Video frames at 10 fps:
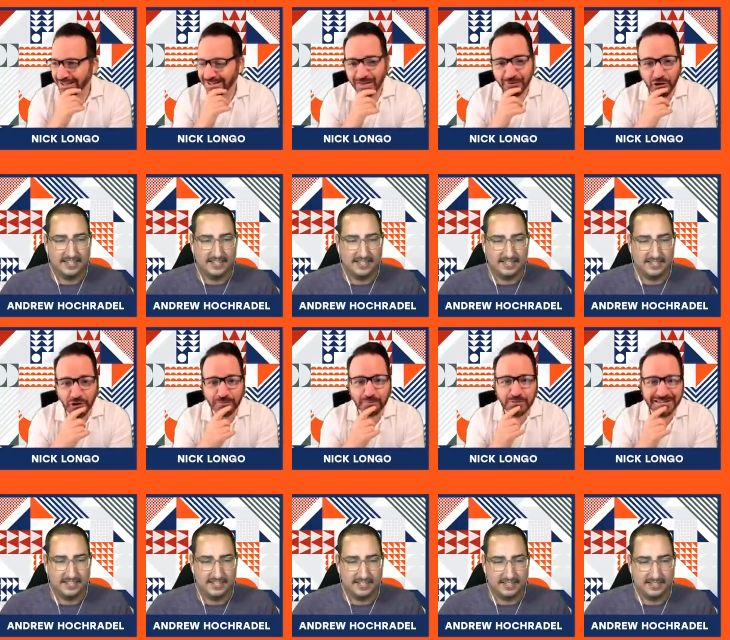Speaker 1: have a
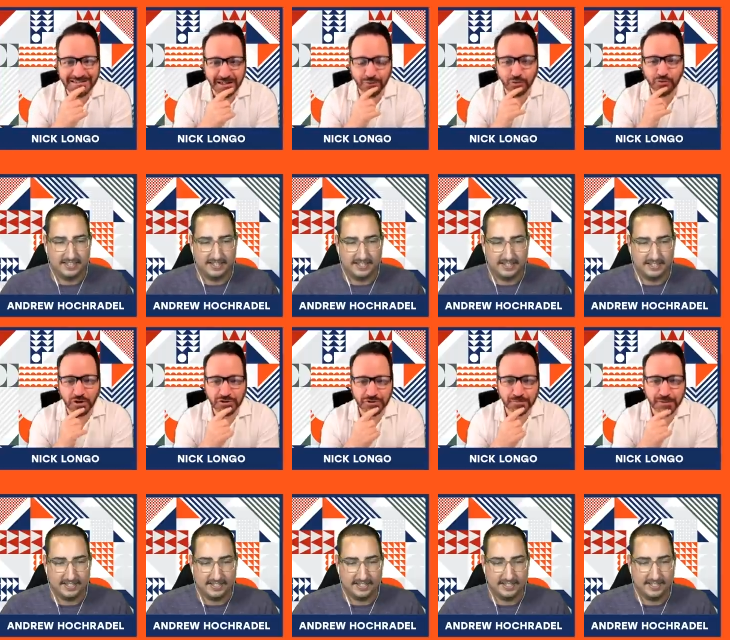good, successful
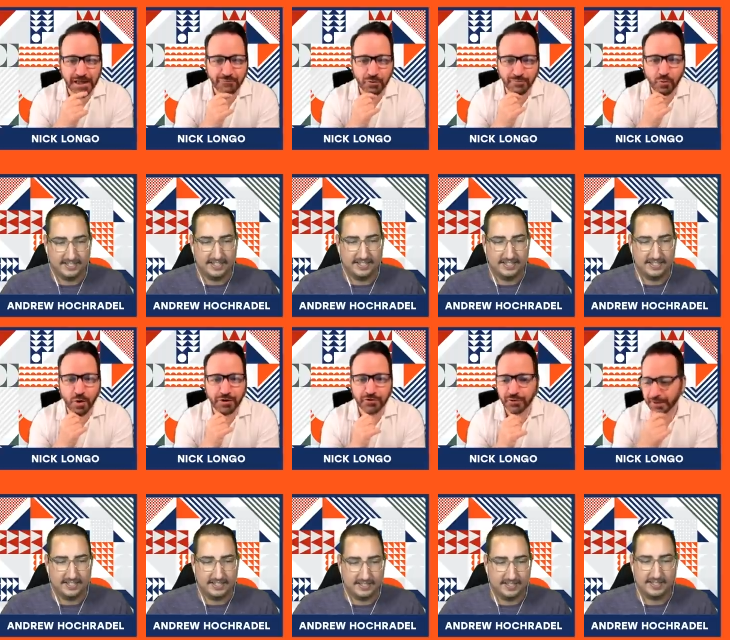structured platform for what
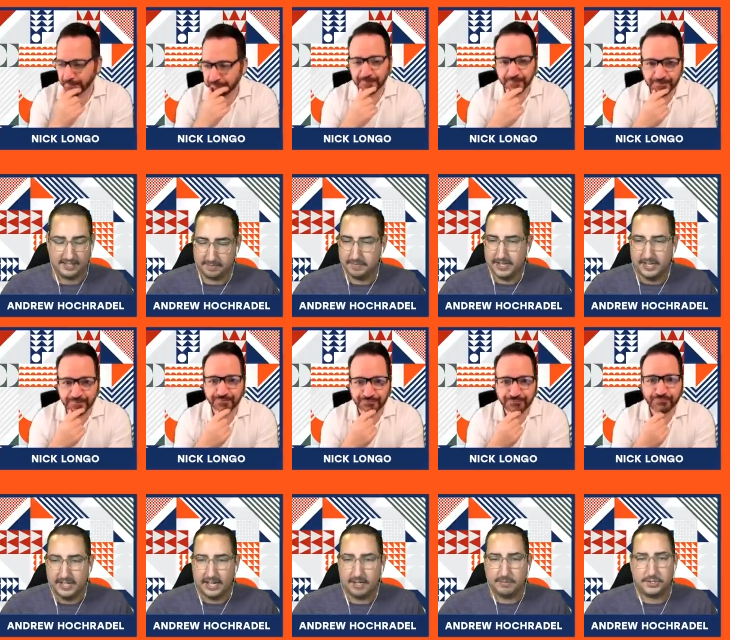you're doing.
Speaker 2: Yep.
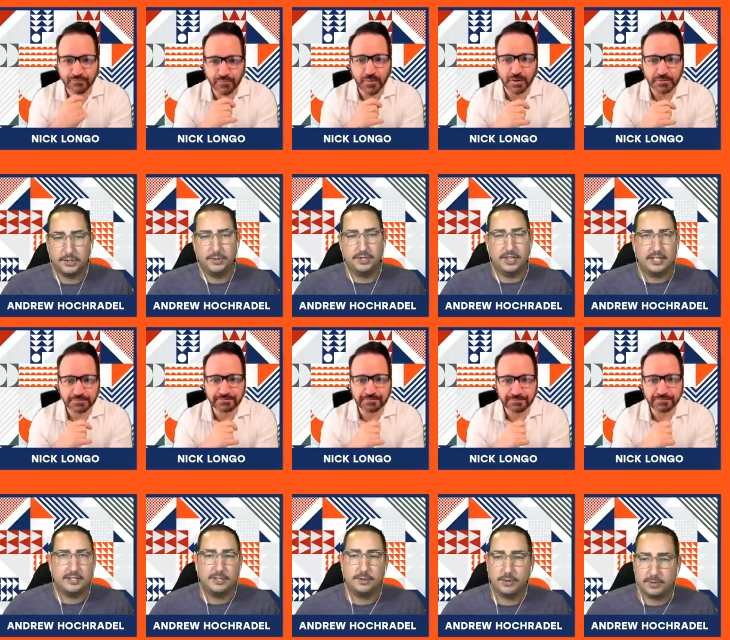So let's
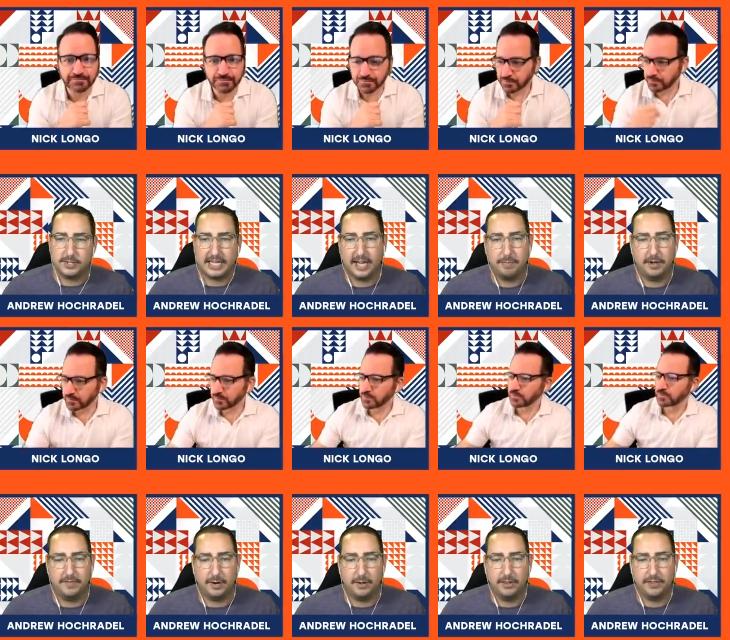do a quick recap of
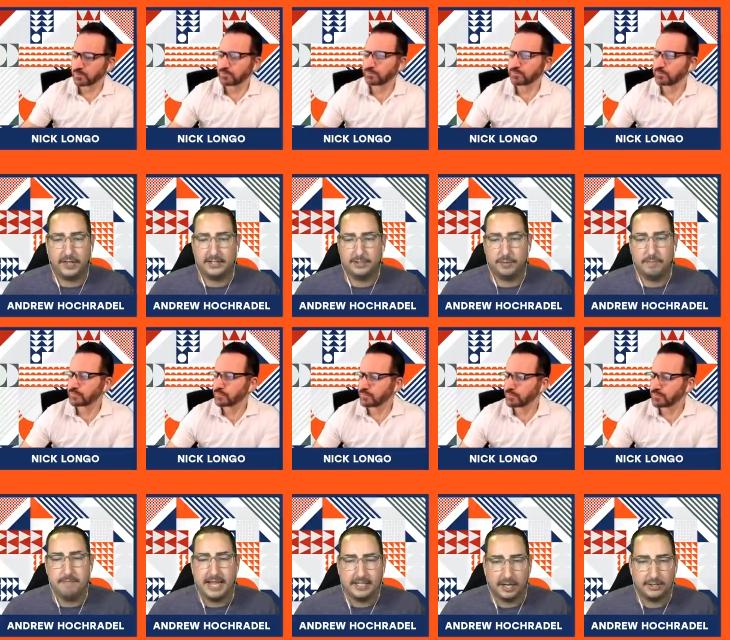all the things that we
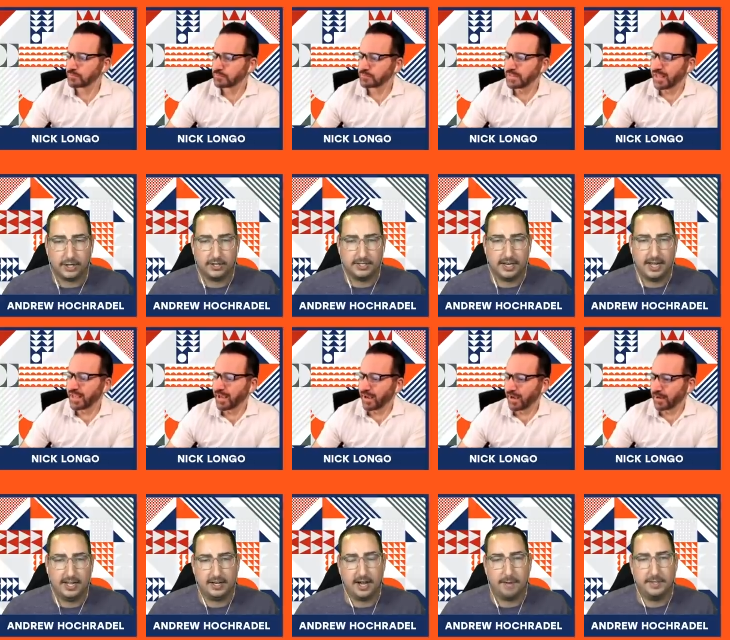may touch on today
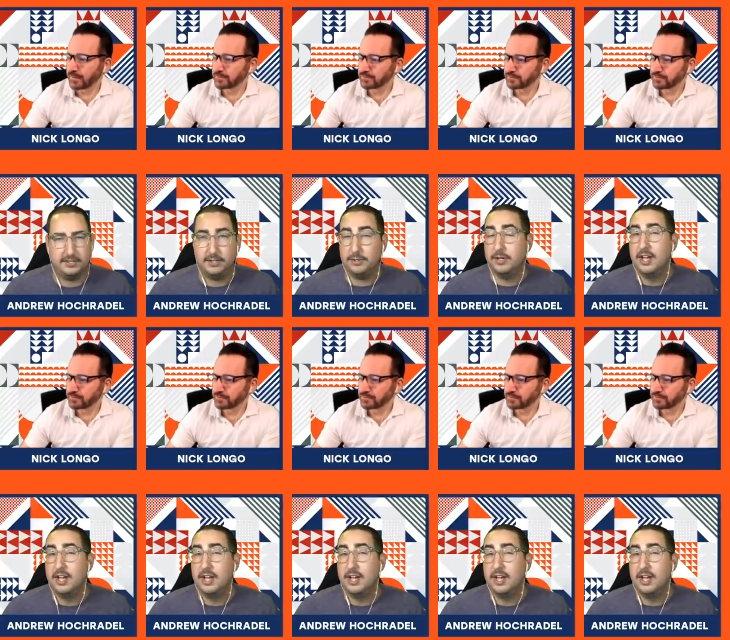and hop into.